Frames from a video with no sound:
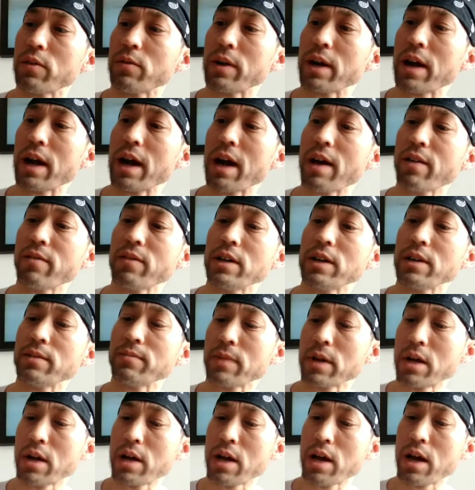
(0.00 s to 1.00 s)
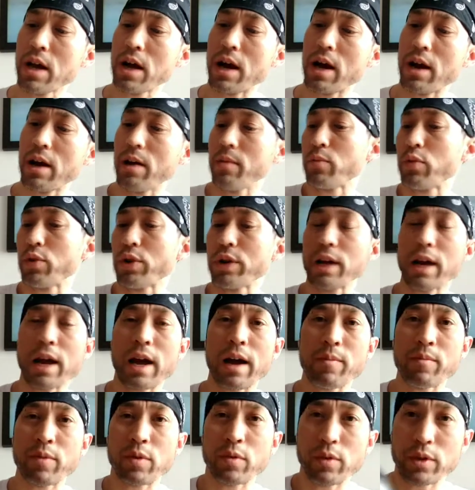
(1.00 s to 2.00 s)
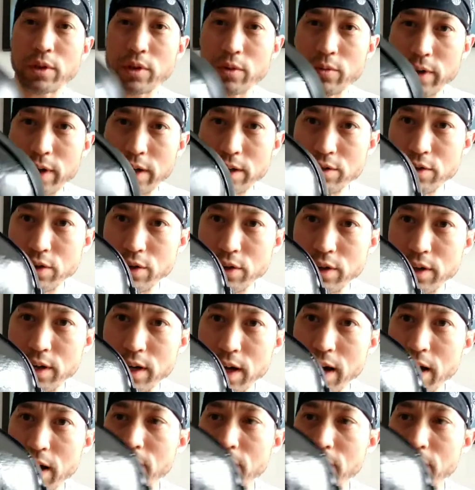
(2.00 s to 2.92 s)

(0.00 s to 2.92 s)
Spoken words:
that we have it. I'm pretty happy with the way it turned